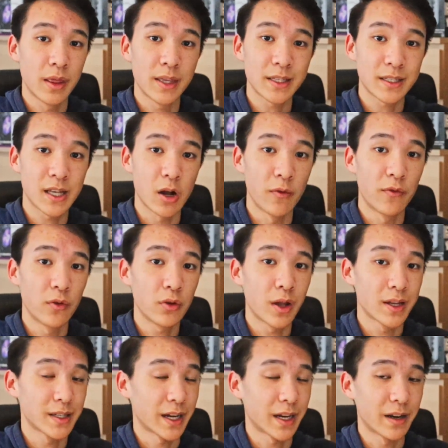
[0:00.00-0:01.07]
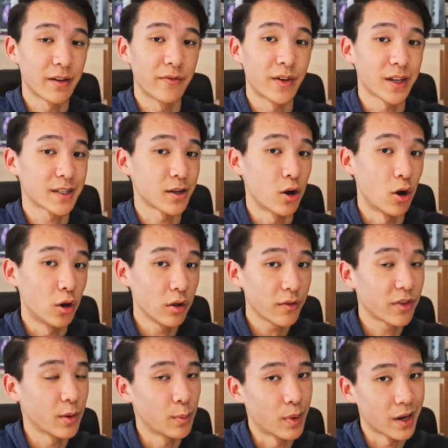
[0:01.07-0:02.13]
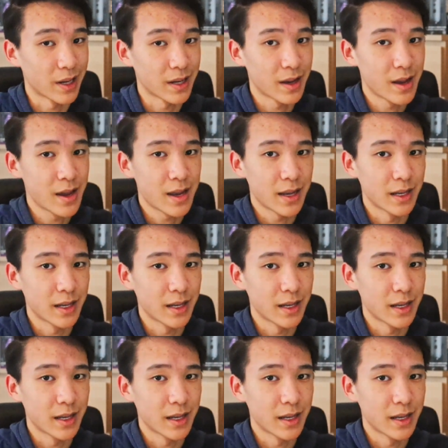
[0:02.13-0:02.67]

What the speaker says: This is helpful as I can invest all of the money